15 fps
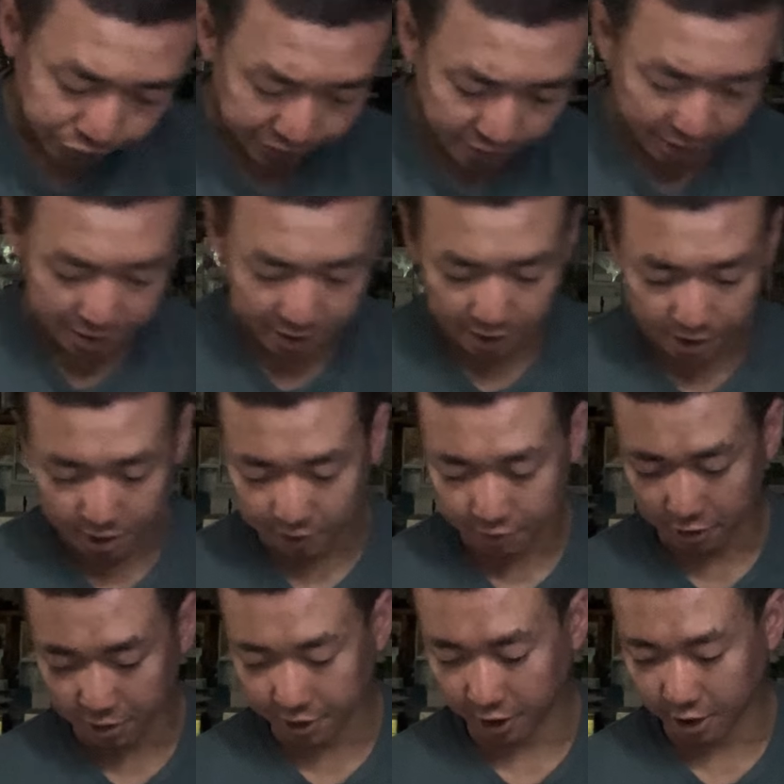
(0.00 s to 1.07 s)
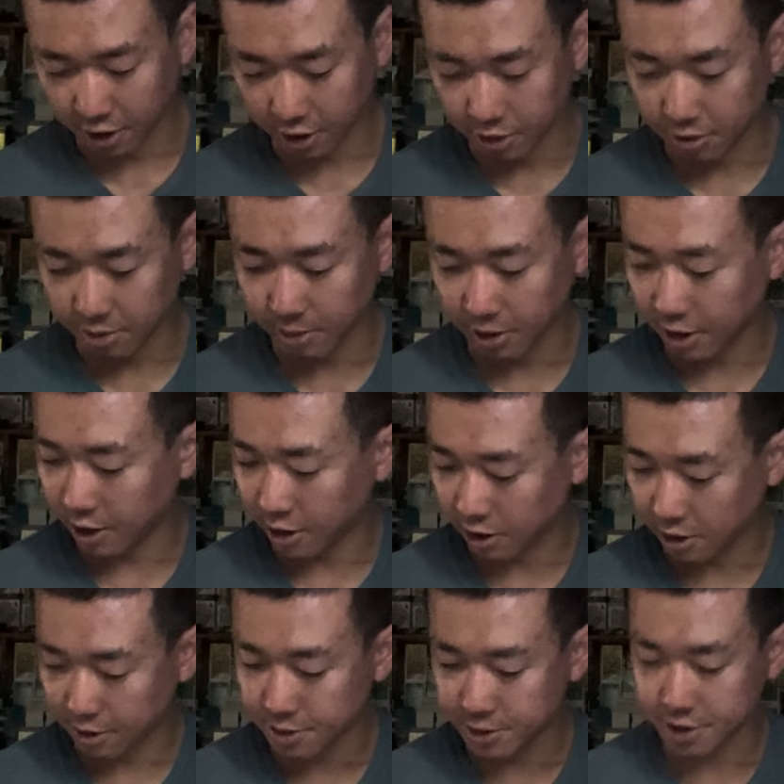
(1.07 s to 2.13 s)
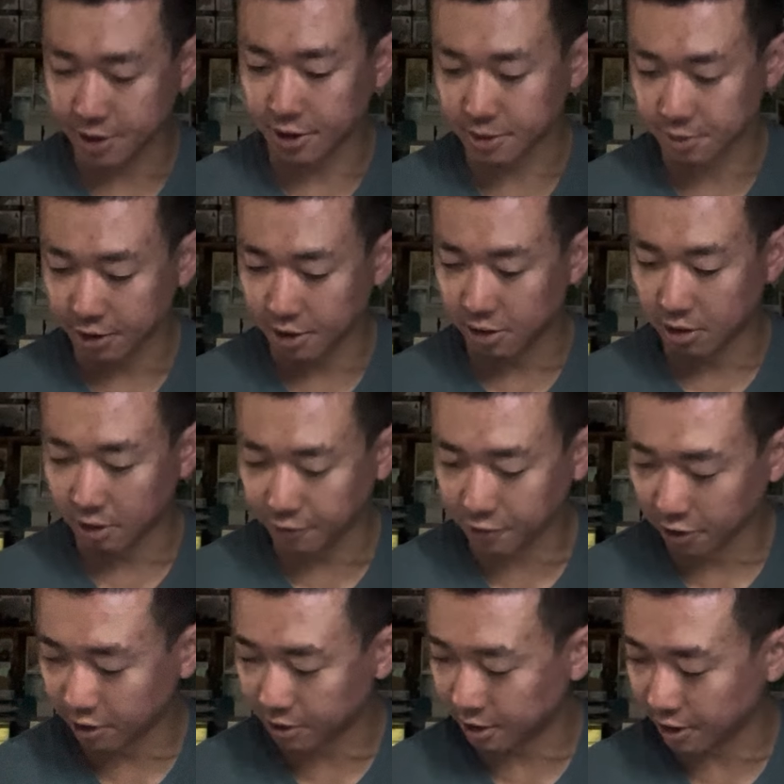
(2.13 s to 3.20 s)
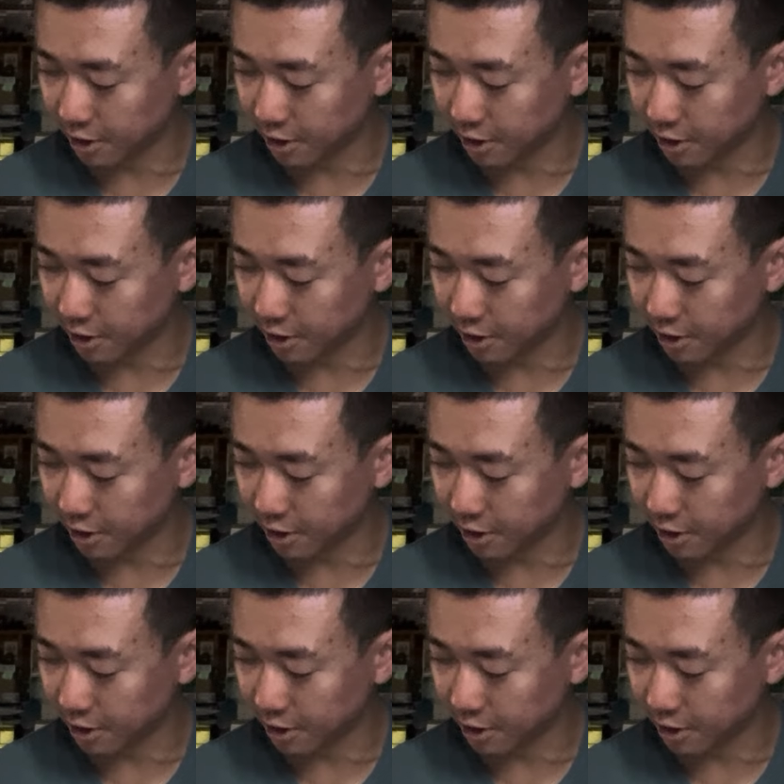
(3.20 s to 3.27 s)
And then I've got the other arts as well. I've got